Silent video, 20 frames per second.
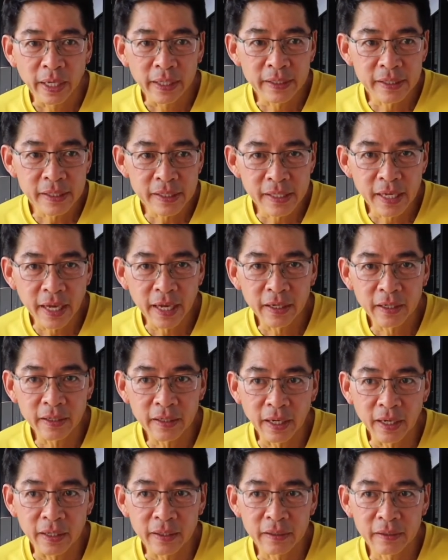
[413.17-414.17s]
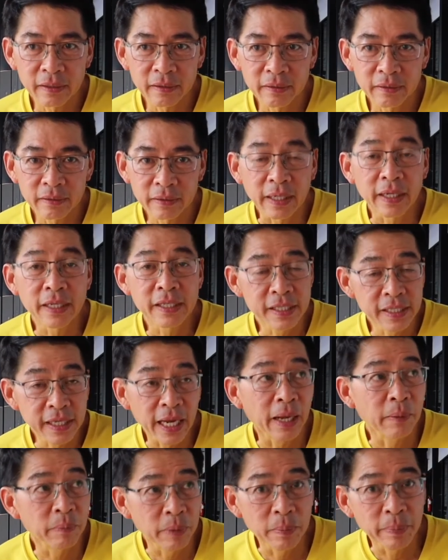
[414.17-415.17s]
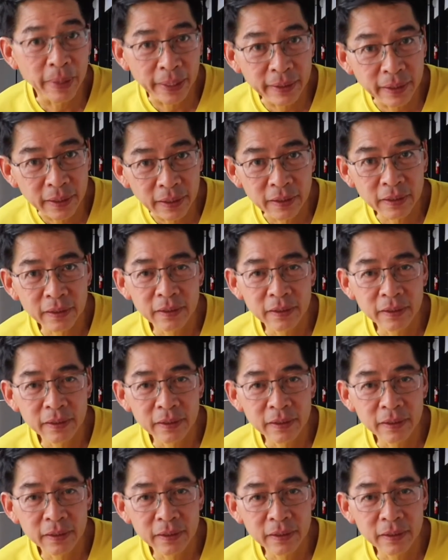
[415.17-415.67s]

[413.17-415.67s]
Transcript: understand that things can be better.